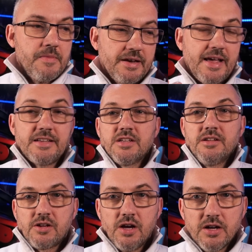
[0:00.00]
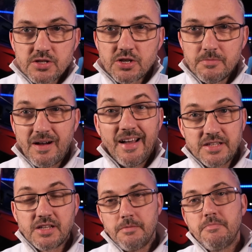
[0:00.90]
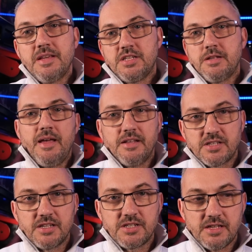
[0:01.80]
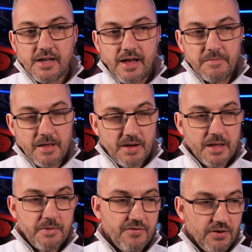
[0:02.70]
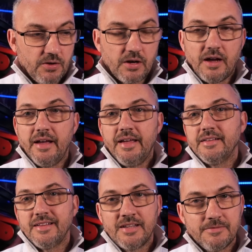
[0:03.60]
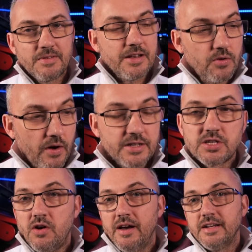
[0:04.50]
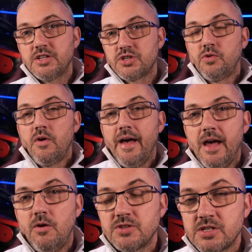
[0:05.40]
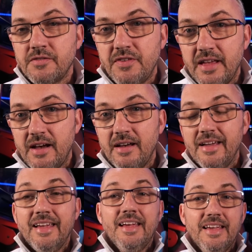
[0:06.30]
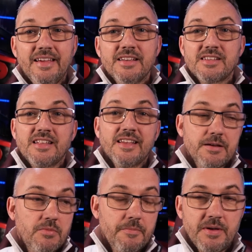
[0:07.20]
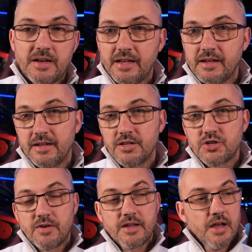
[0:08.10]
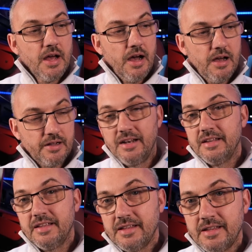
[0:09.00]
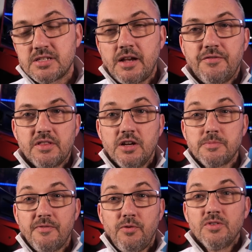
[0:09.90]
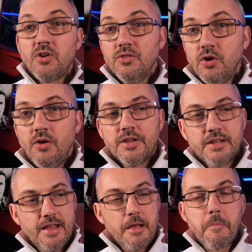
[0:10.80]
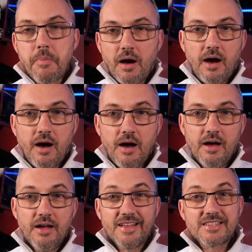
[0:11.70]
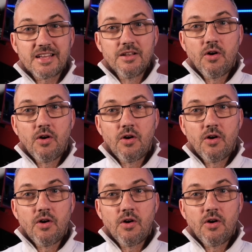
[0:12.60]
and that is that Kurt Zouma is going to miss the Man City game. It may be for longer. They're not entirely sure how severe it is. They think it might be an ankle injury. Clearly, he's suffered those before. Not the knee, but there's